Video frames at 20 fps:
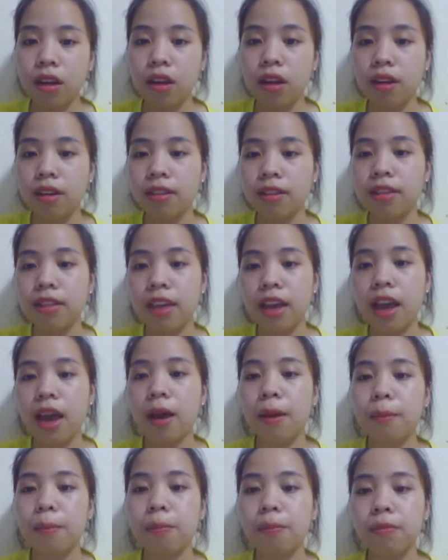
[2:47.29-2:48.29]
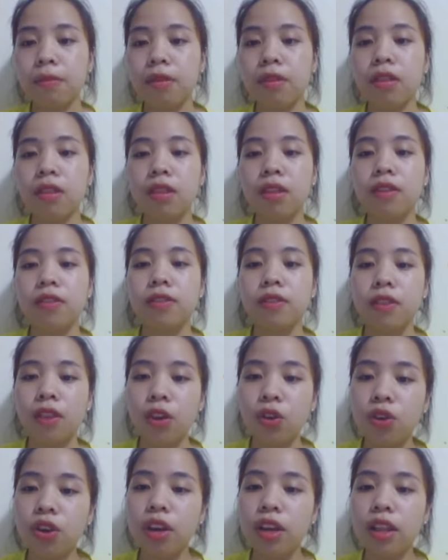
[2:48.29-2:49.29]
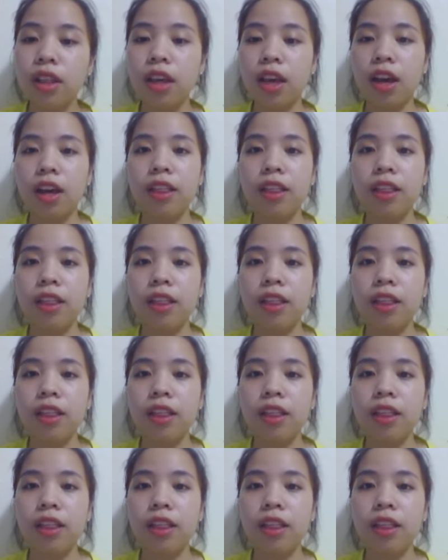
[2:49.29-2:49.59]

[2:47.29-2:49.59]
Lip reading: their students